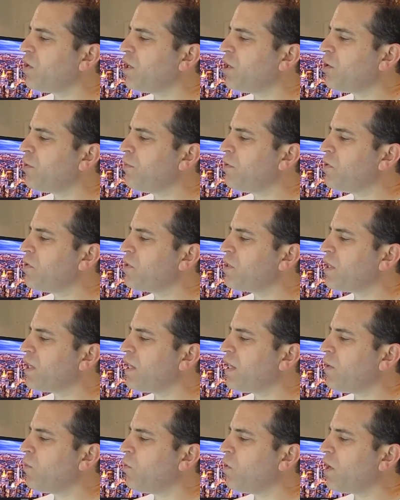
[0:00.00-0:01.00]
your music
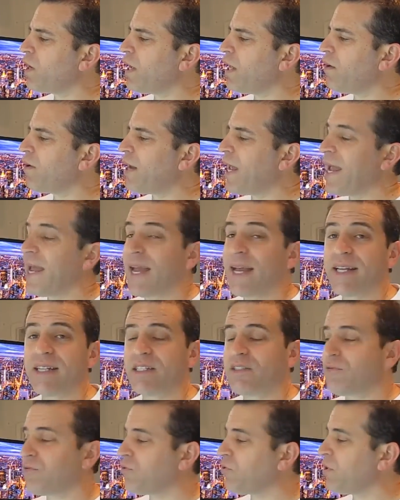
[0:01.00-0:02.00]
and workout
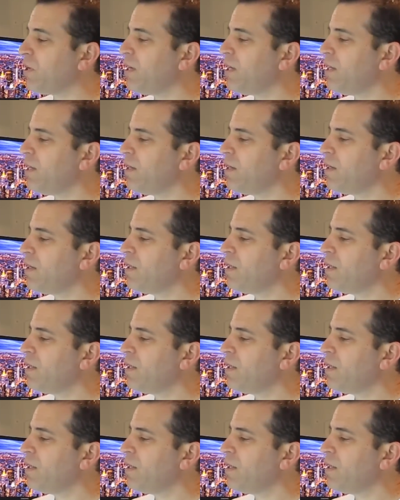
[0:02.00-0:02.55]
hands-free.